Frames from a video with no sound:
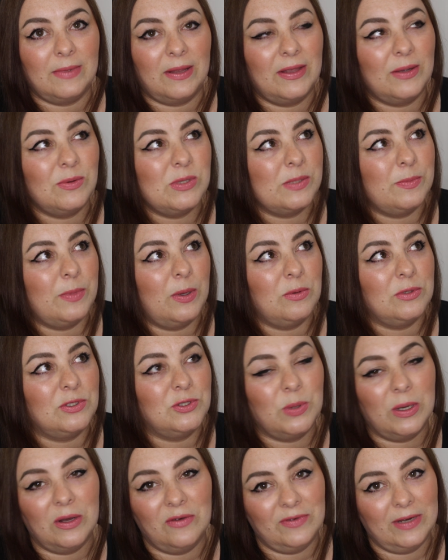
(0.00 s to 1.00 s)
I think it was about
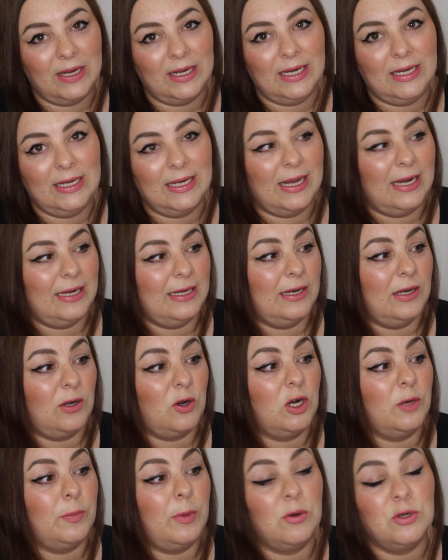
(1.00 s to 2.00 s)
$12.99, and I
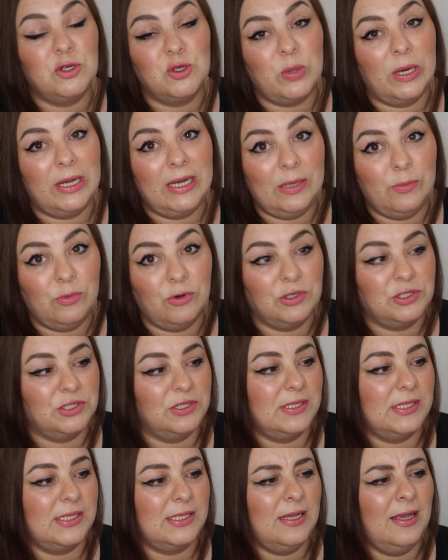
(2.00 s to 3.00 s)
got about 20
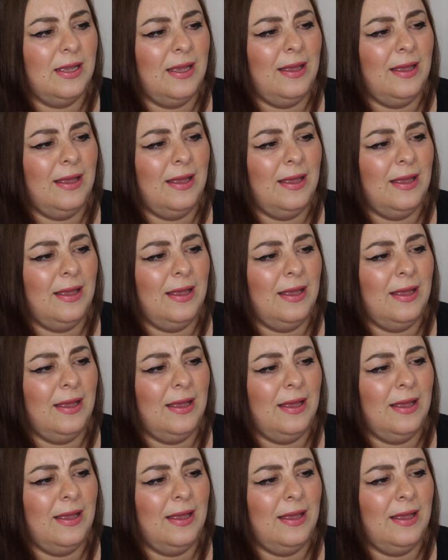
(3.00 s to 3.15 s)
brushes.